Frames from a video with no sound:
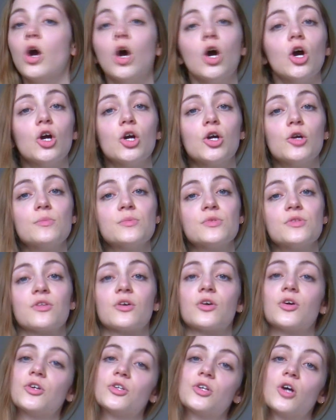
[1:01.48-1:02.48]
carbs,
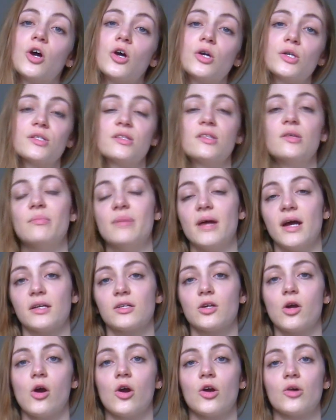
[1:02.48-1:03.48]
the good carbs, the
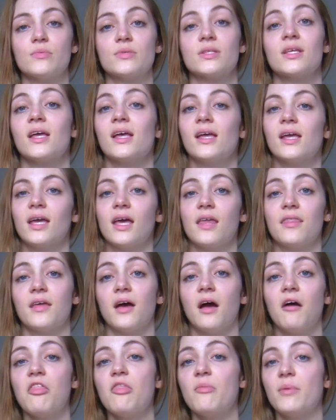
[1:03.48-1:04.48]
bad carbs, and the
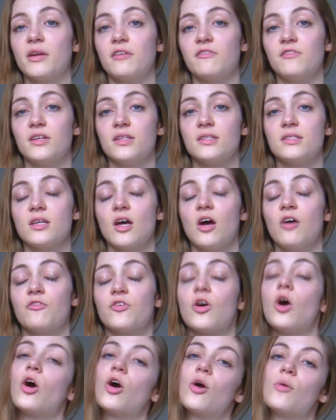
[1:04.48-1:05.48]
health benefits
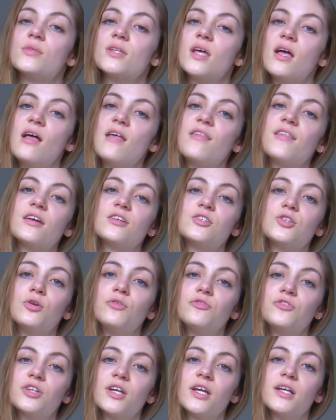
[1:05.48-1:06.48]
of carbs, then
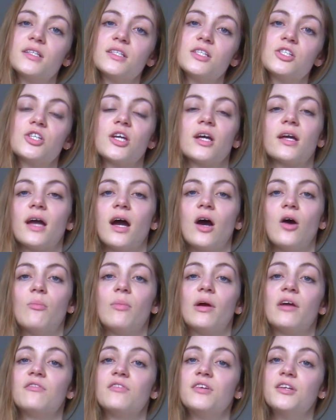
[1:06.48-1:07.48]
don't forget to check out
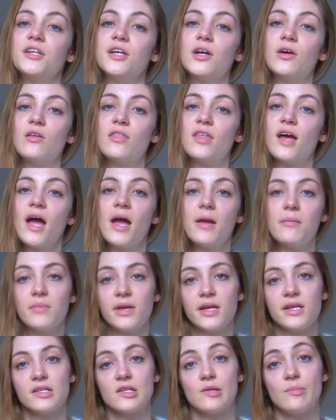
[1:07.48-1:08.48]
my video that I
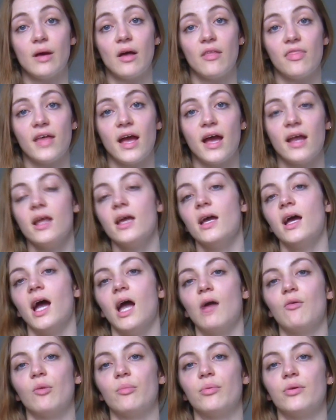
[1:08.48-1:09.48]
made about that.
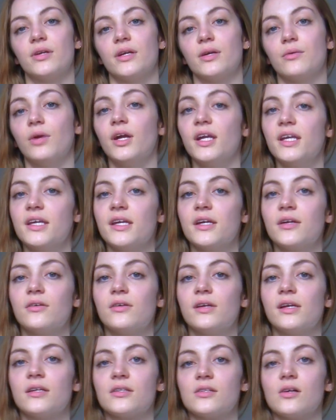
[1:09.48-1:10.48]
I will put it right
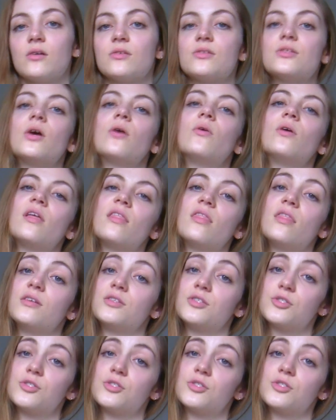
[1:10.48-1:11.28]
here and also in the